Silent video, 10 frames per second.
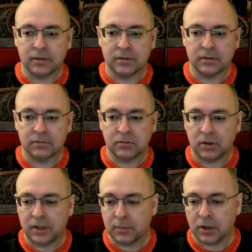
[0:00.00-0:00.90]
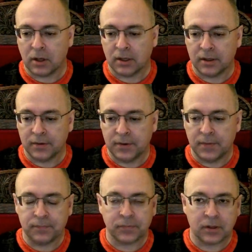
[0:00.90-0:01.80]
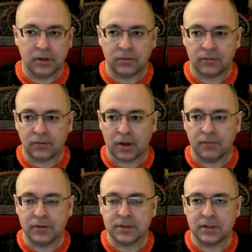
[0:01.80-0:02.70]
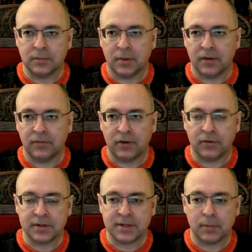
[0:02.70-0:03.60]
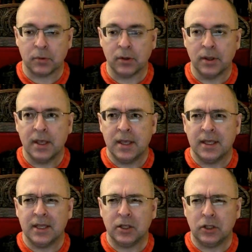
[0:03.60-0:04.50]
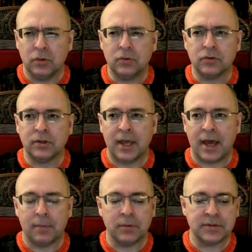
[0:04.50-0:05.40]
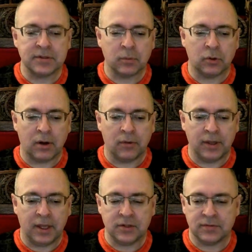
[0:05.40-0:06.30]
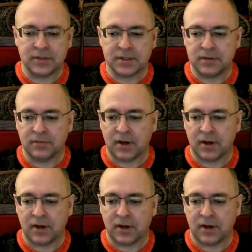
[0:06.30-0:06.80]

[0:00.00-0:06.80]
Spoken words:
Colleen McCullough is obviously my favorite example. It usually happens somewhere around the age of 65.